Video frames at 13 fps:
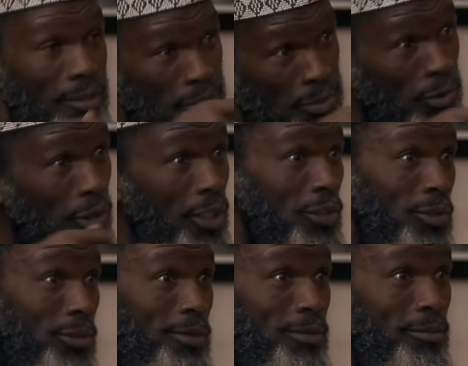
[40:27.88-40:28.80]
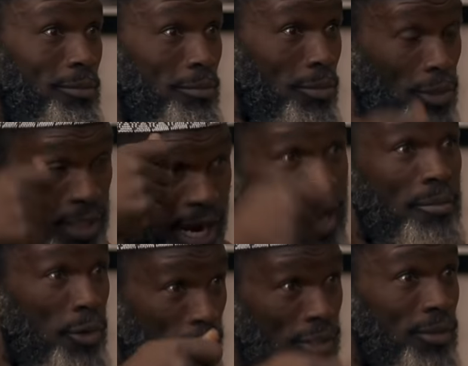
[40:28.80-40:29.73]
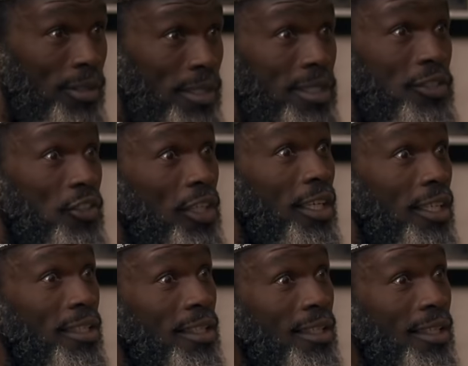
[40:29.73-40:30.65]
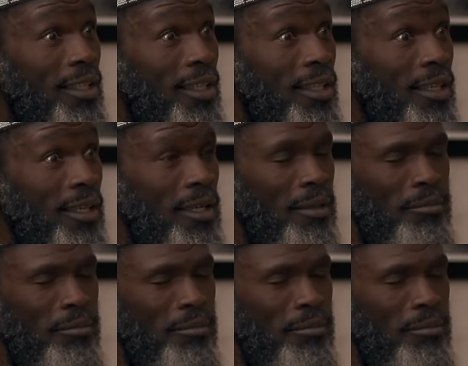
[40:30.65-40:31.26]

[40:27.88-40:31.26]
can be spoken to. Yes. Because I'm with you in this generation. Yes, sir.